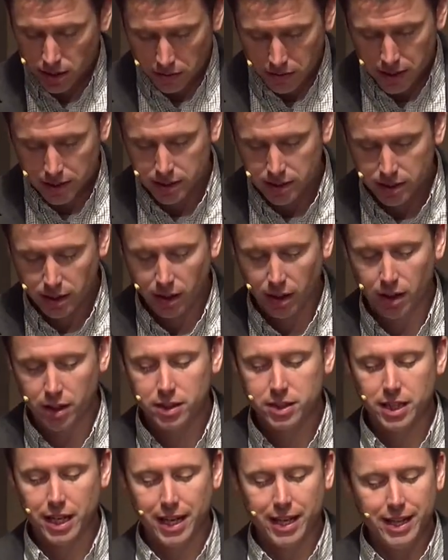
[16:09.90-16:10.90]
of his
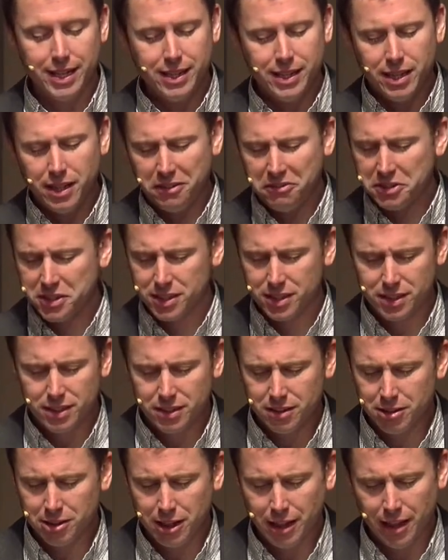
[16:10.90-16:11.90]
sons, and he gives
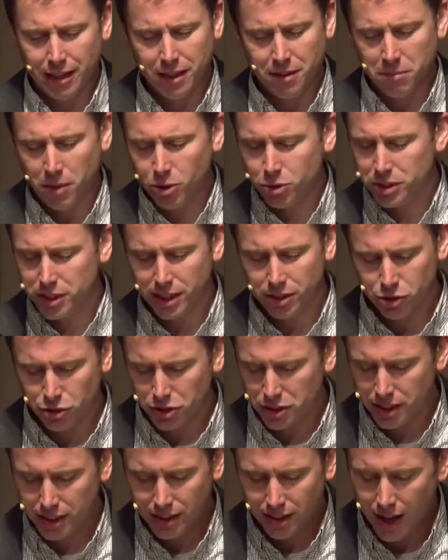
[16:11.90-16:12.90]
the most
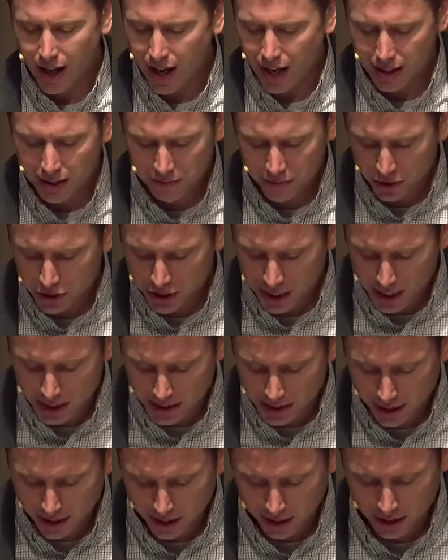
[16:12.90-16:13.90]
interesting line in verse
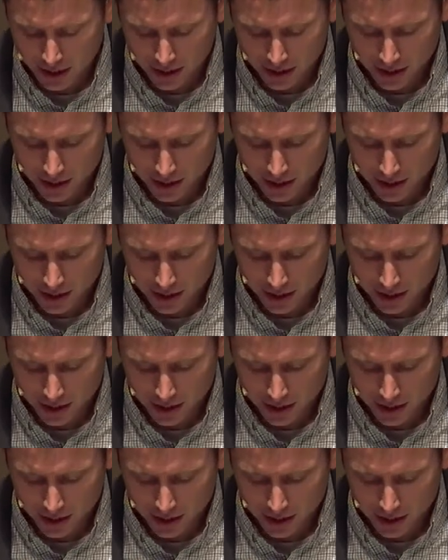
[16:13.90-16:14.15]
18.